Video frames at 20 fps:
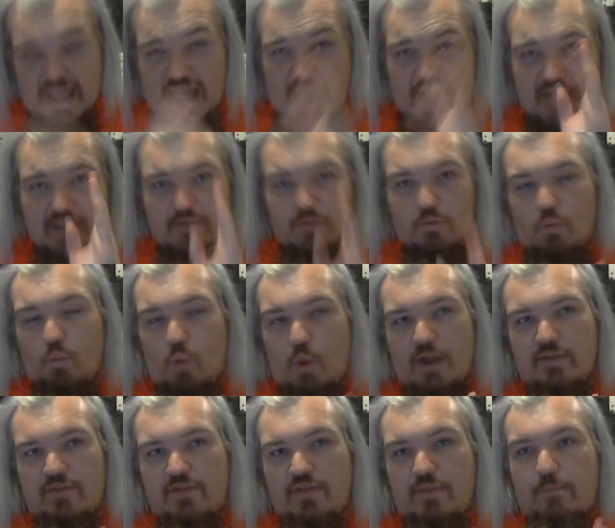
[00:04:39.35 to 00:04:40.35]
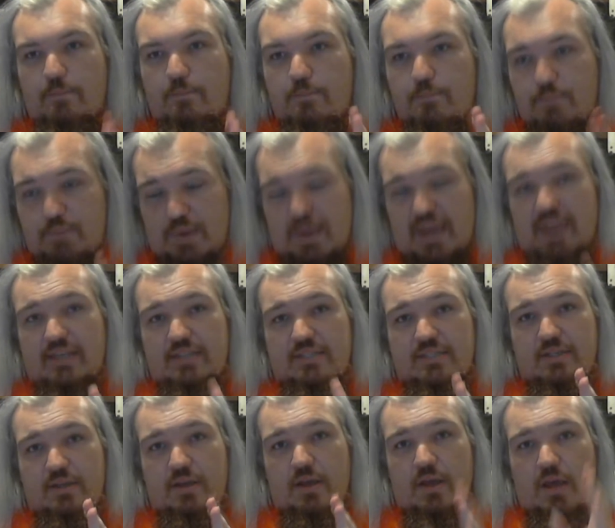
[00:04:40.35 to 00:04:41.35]
And one of the
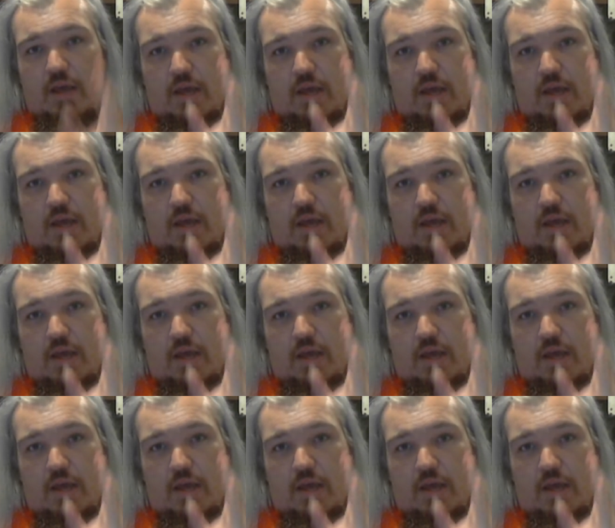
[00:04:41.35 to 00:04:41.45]
biggest